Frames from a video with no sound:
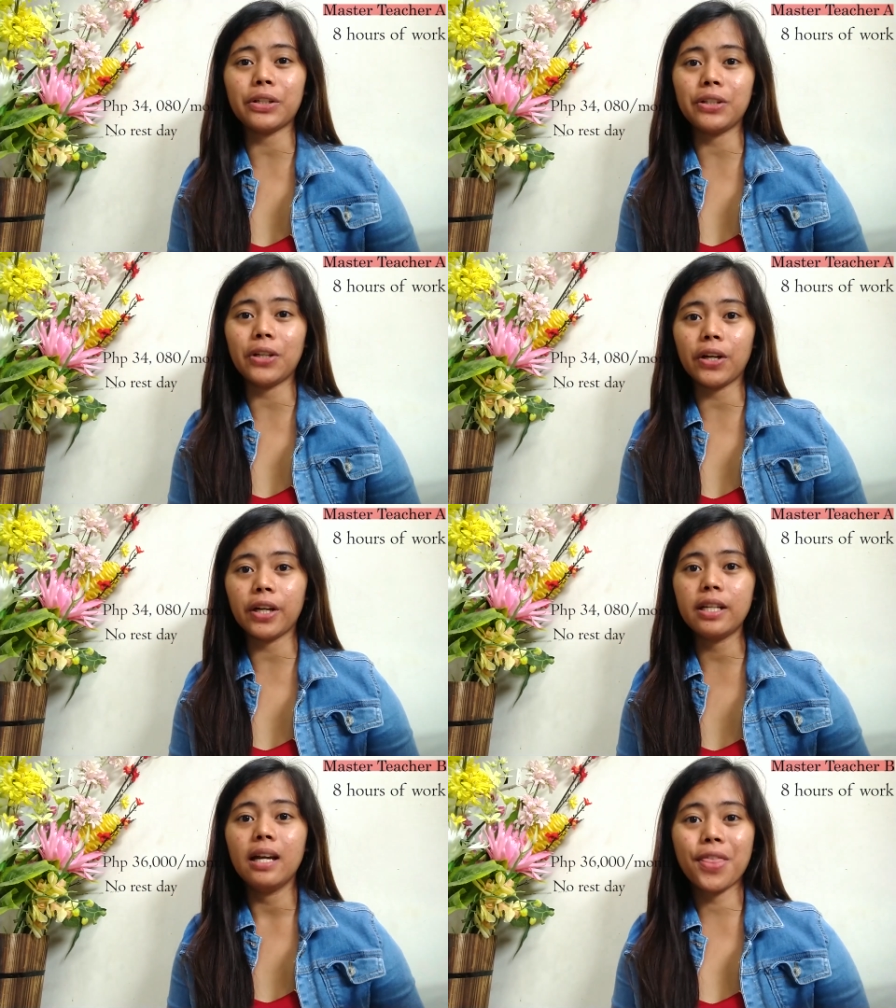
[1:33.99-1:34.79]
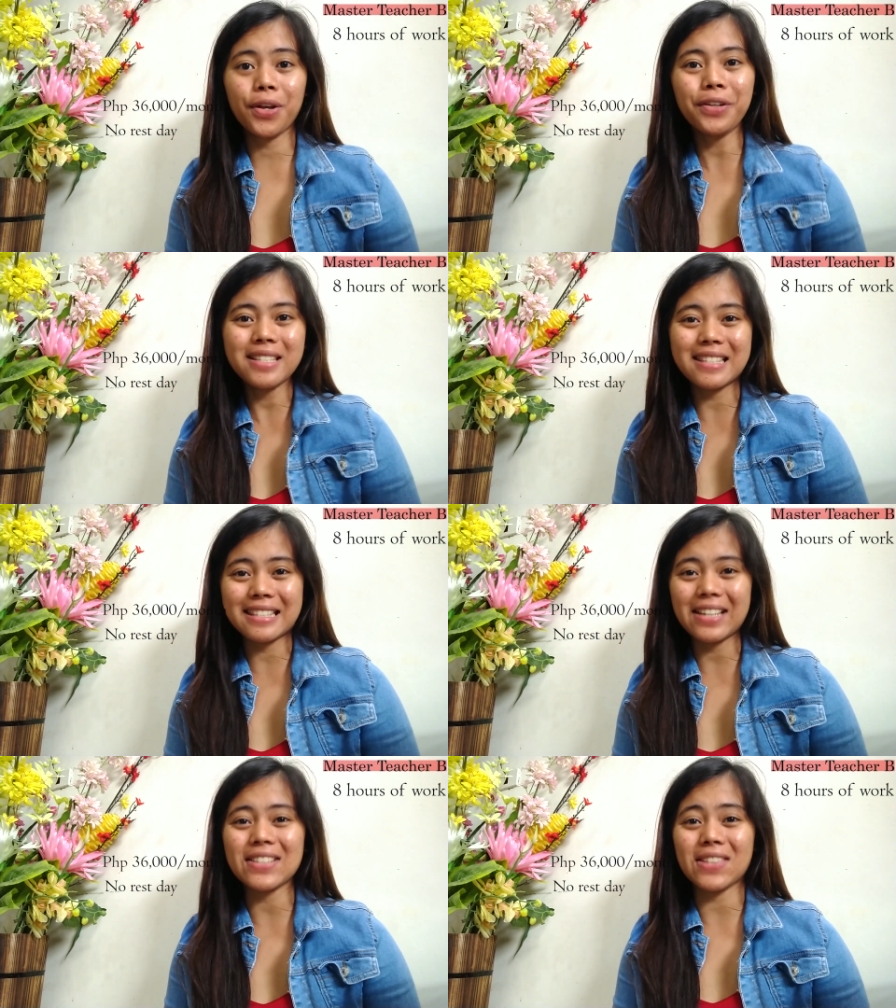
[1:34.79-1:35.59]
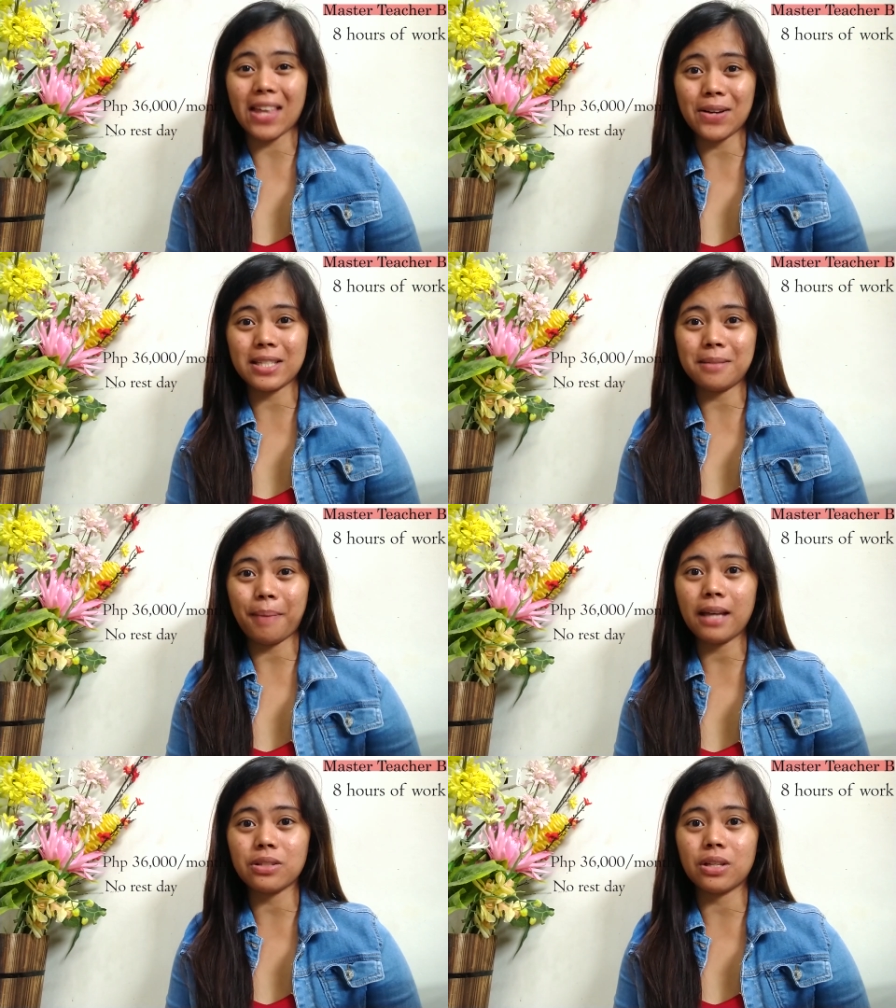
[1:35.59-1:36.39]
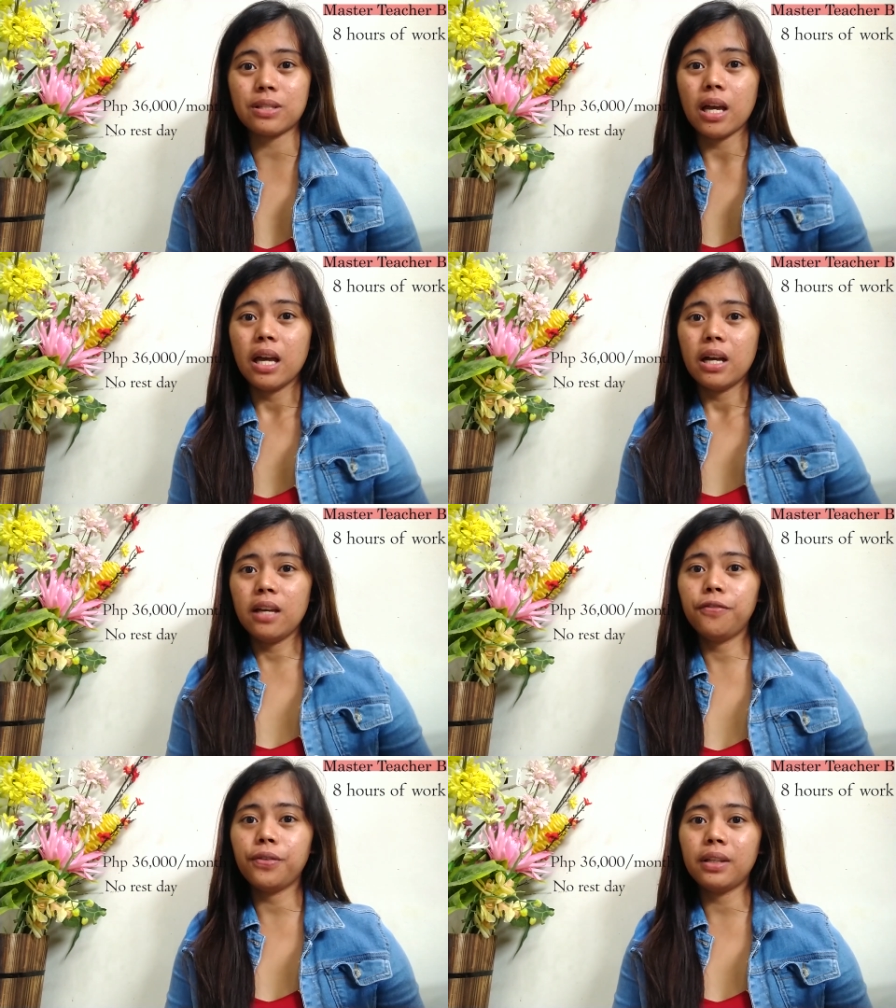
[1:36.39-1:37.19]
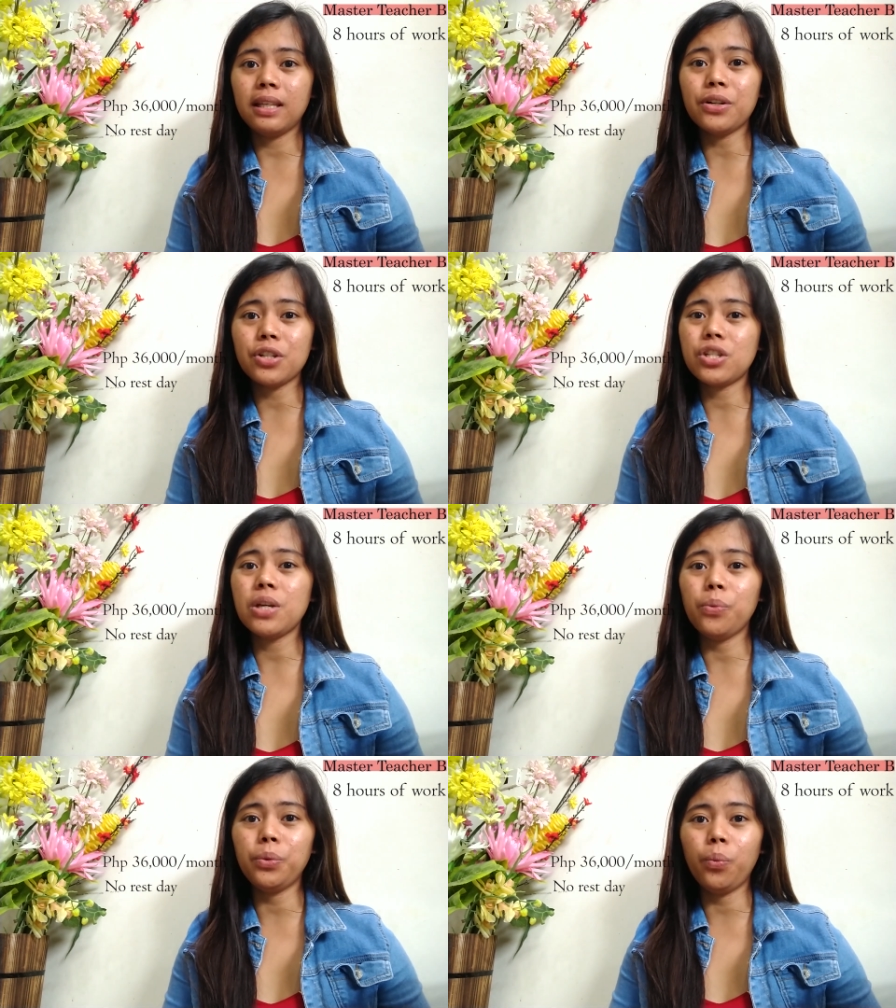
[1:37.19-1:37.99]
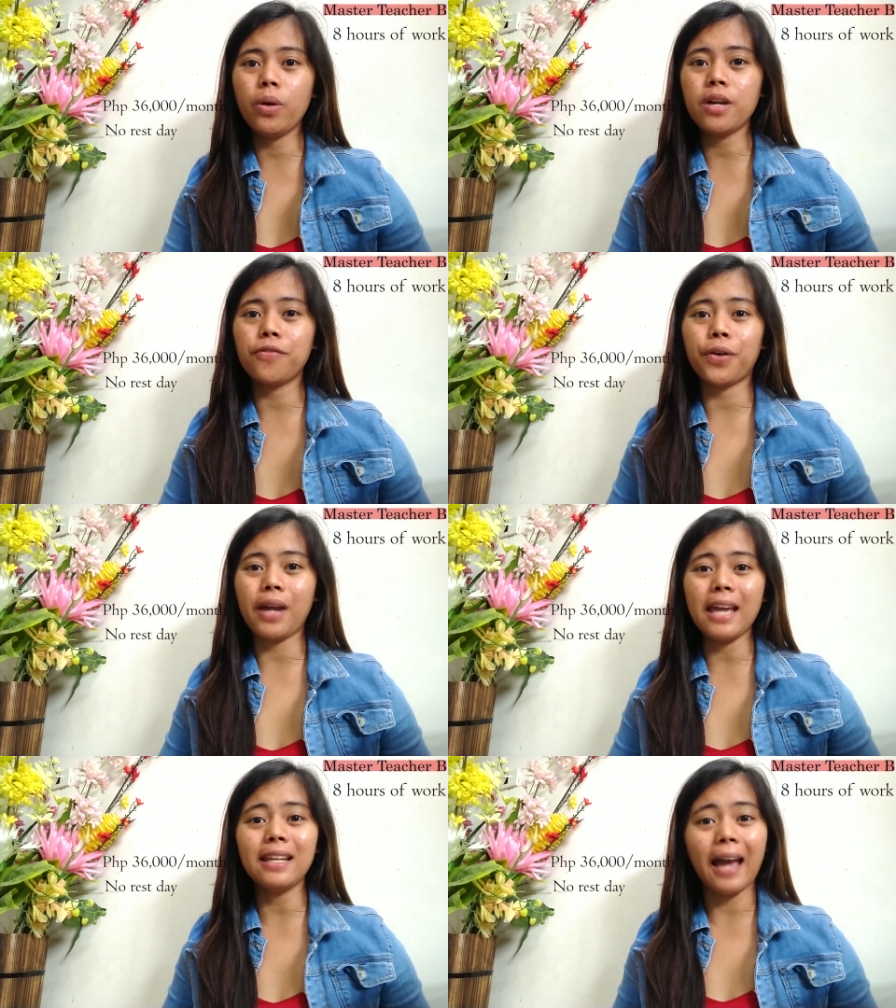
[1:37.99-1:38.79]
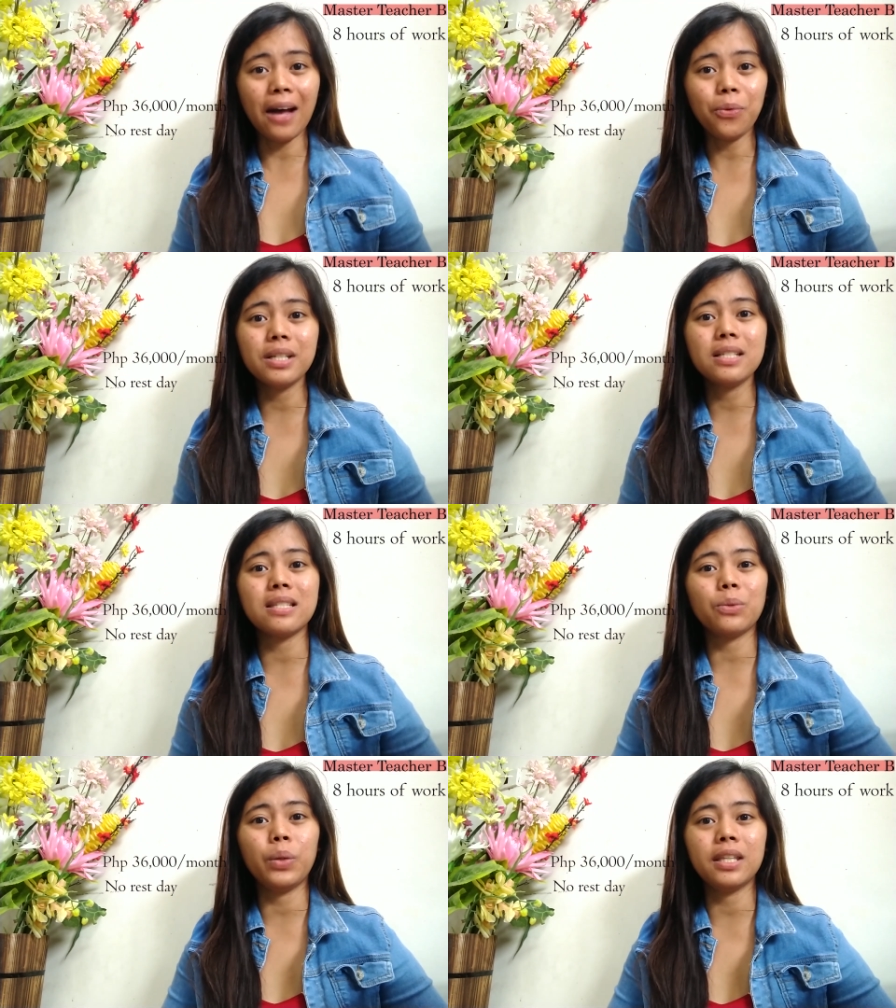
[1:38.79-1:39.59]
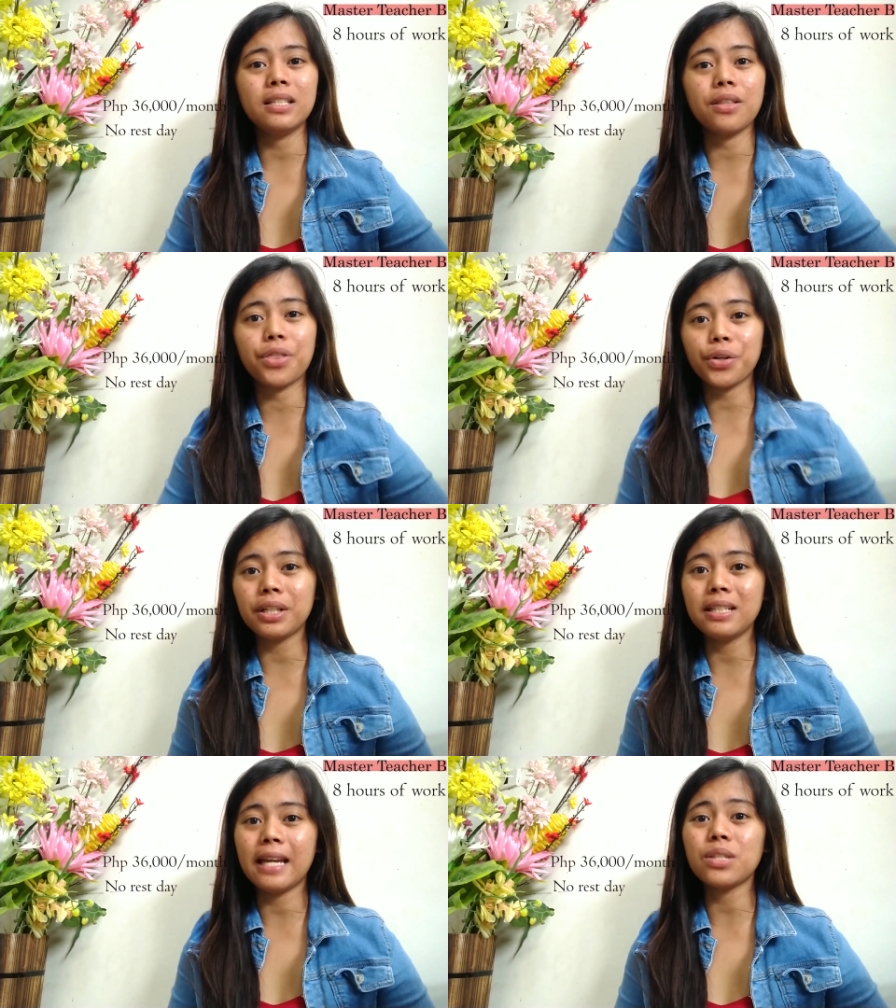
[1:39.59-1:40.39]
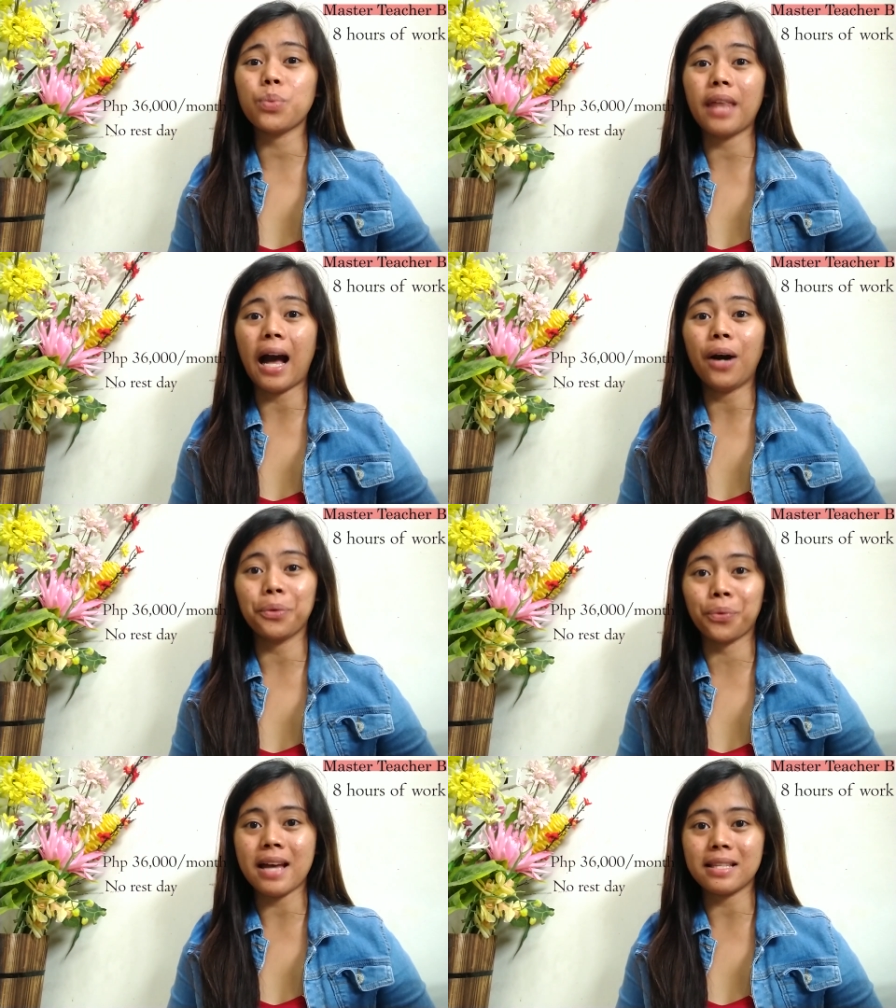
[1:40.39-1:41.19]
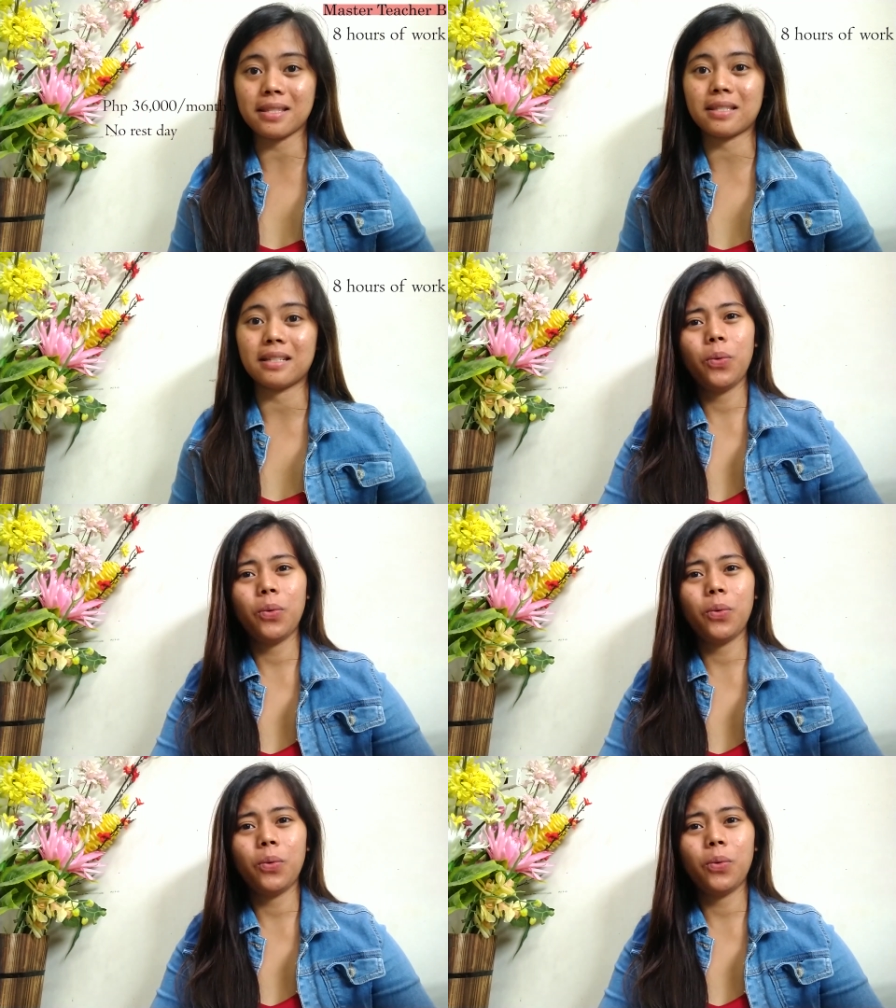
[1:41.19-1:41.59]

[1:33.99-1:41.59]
could earn 36,000 pesos if he or she would work for 8 hours hours within 30 days without rest.